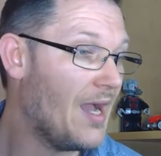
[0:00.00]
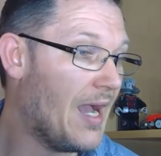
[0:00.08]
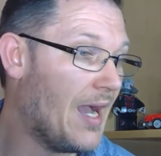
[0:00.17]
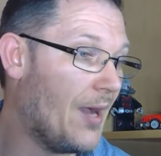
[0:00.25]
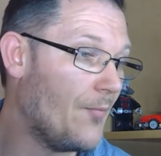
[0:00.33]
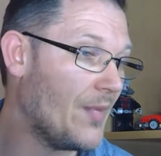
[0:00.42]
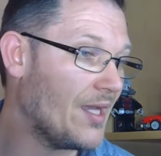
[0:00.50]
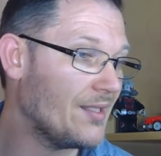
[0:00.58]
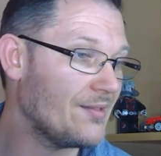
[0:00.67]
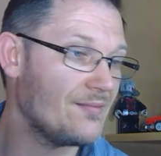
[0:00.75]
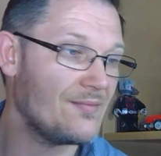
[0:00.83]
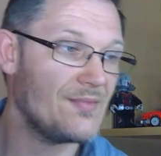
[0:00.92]

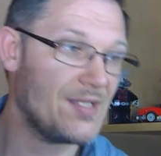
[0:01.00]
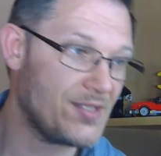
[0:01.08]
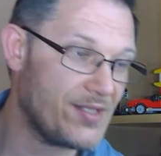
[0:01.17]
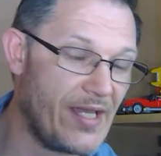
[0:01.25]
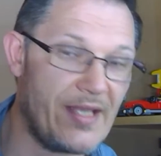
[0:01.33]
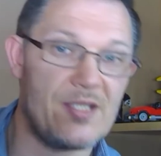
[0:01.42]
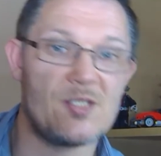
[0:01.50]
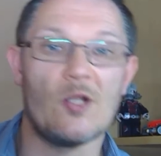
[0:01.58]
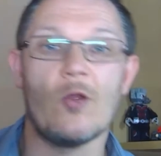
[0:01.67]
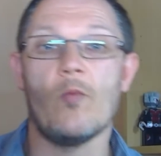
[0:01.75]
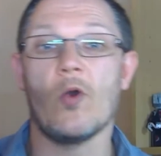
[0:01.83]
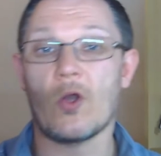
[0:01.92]
and as I say, there's a lot more